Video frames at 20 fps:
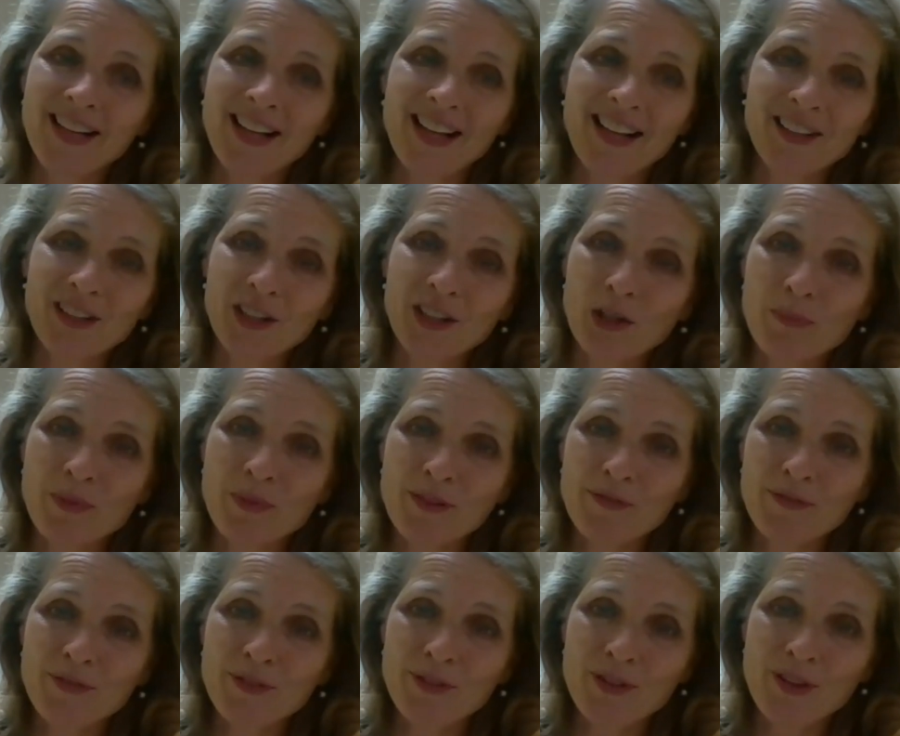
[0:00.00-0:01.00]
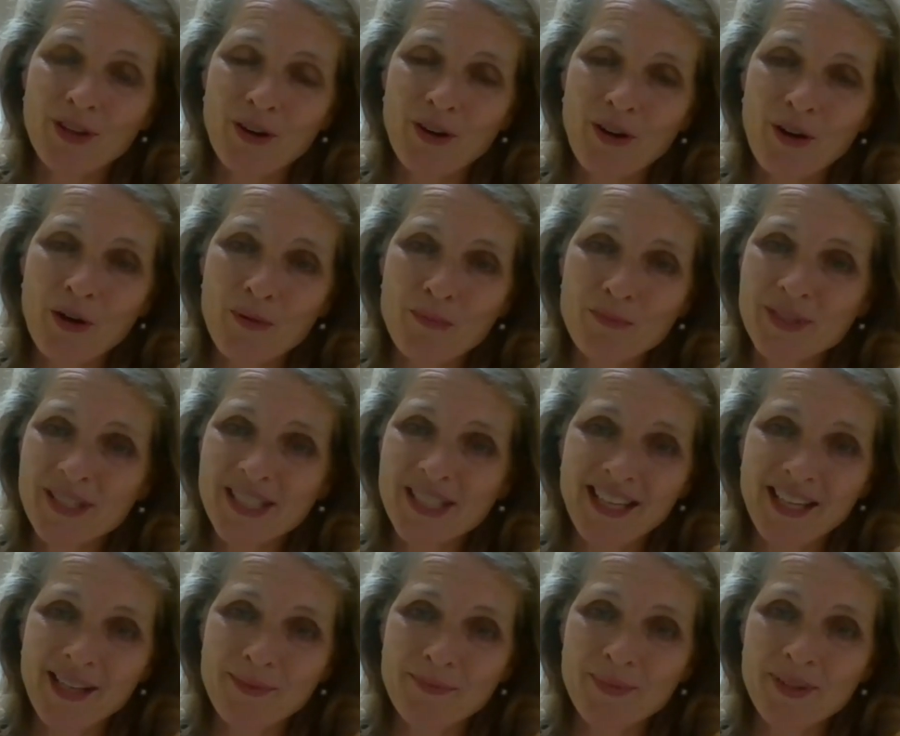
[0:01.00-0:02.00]
a little bit for their home
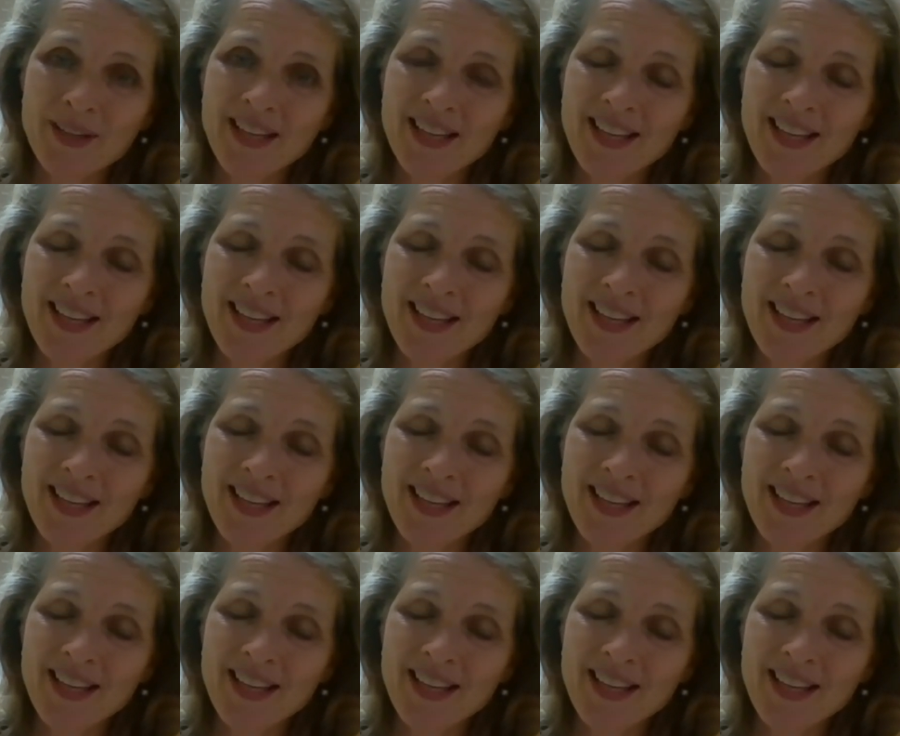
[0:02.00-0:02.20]
team.